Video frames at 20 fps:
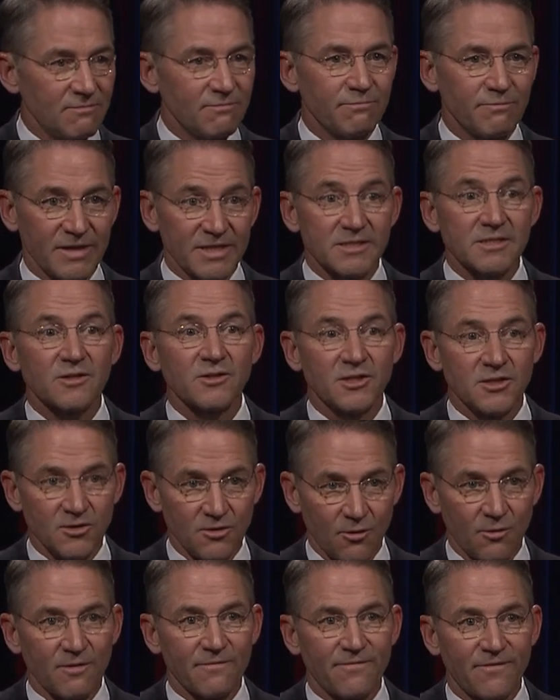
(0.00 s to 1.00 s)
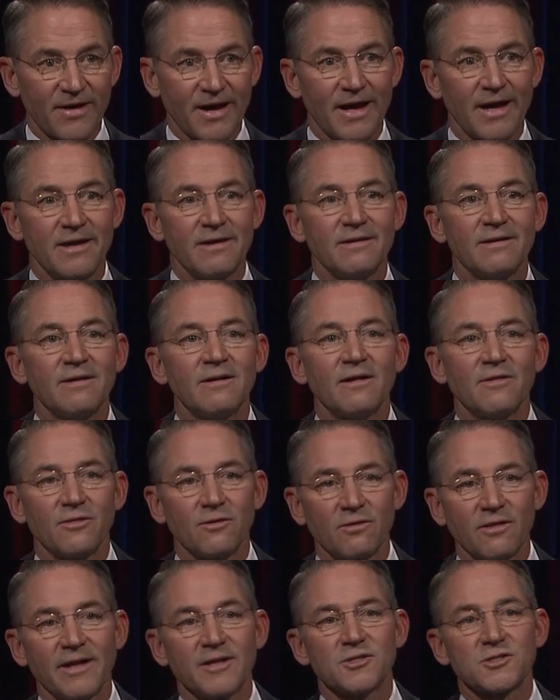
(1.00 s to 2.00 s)
basically notify,
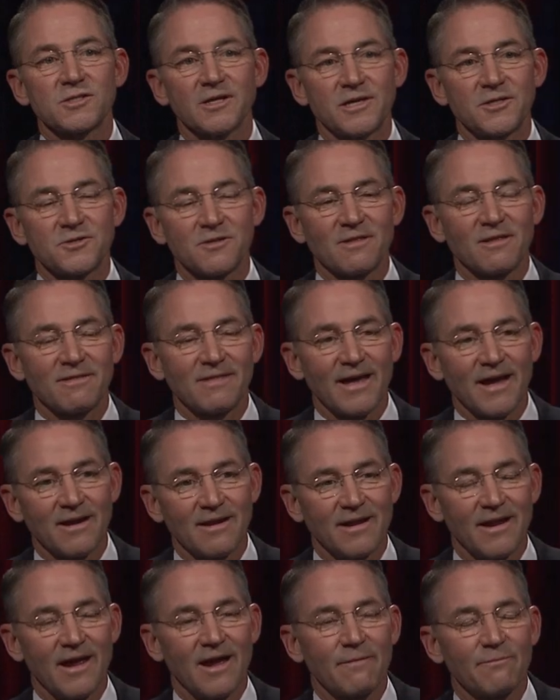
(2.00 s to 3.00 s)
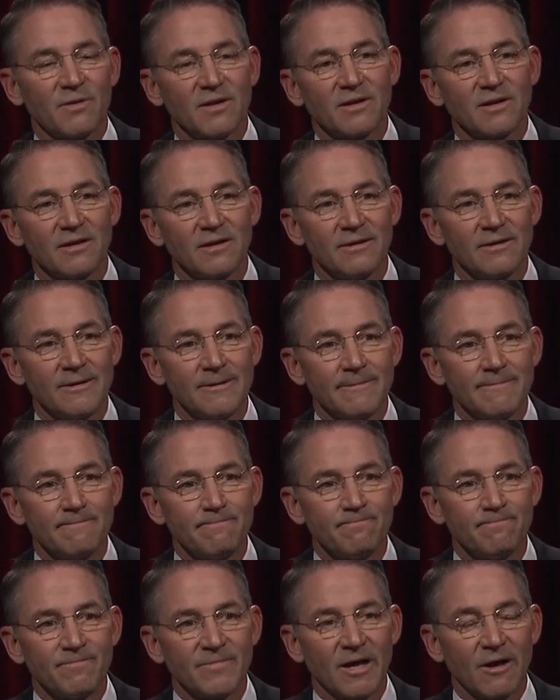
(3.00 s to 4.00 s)
the legislature that that had happened.
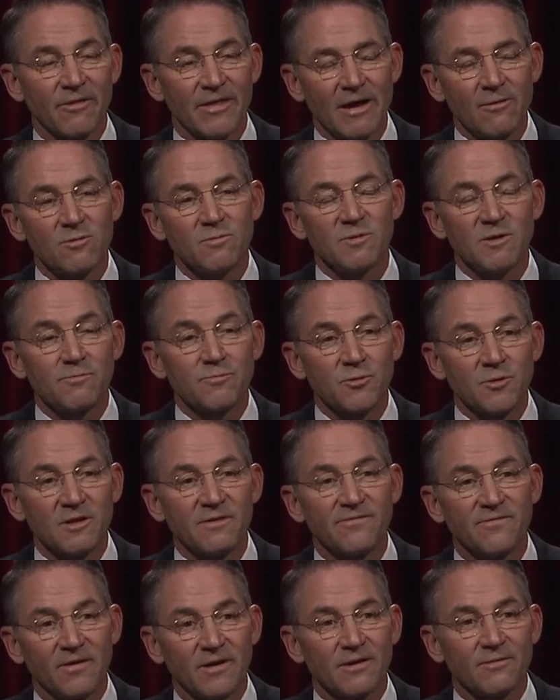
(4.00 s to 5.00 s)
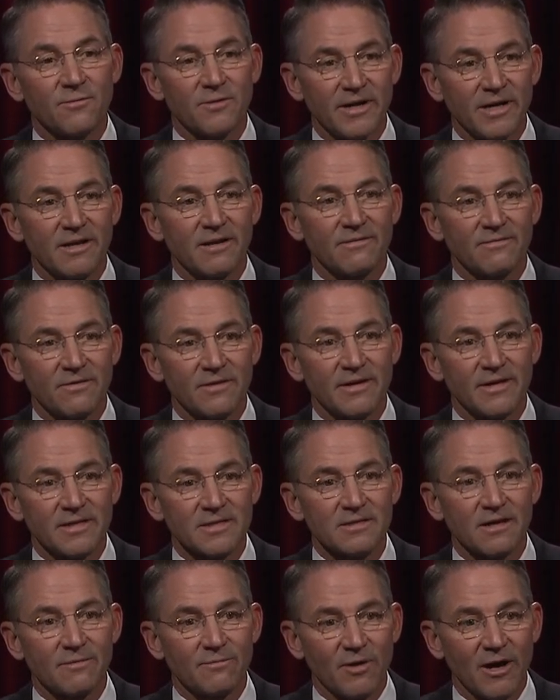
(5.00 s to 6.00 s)
Now, that would be pretty funny reading of
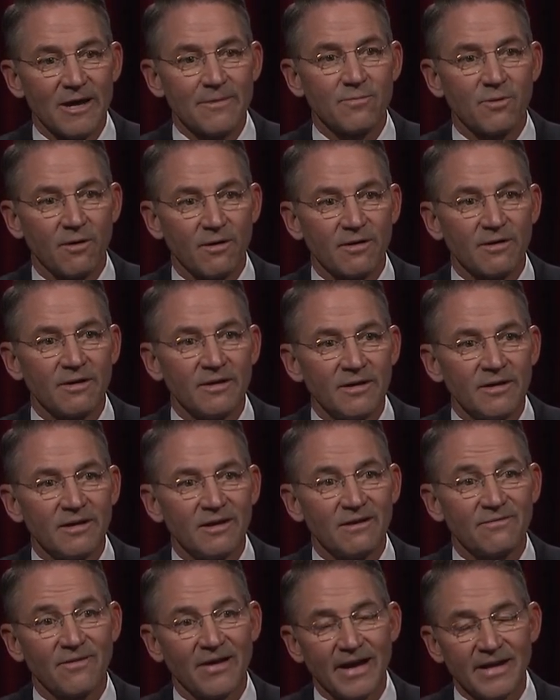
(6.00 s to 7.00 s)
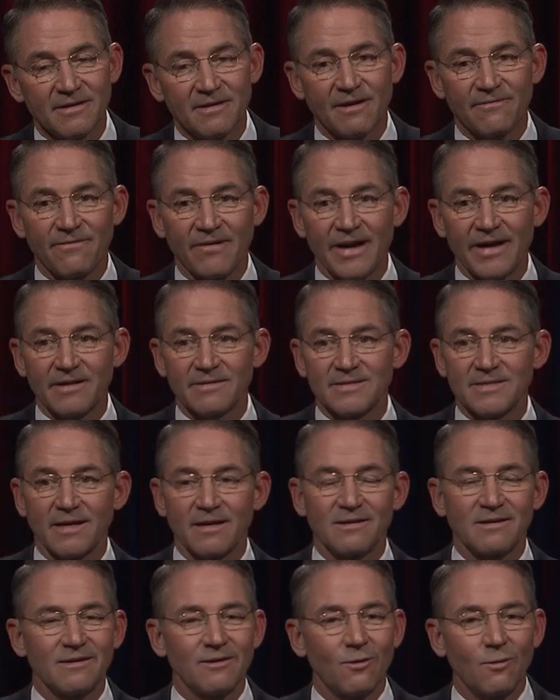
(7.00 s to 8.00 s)
things on my part. If I, if I
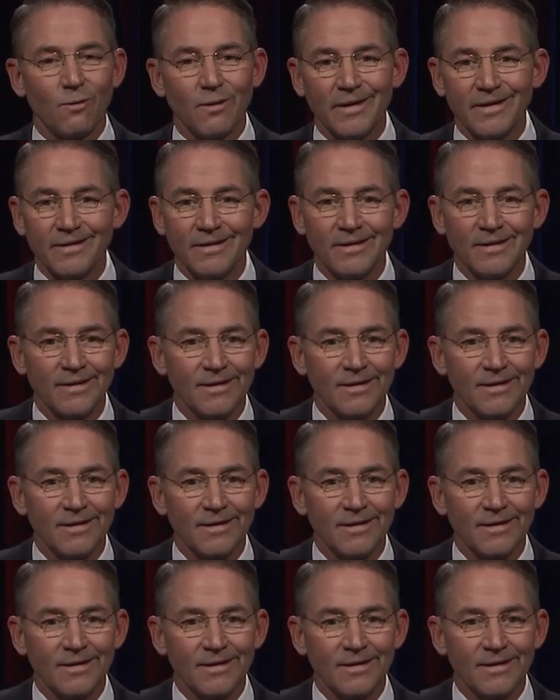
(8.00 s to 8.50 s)
said, you know what,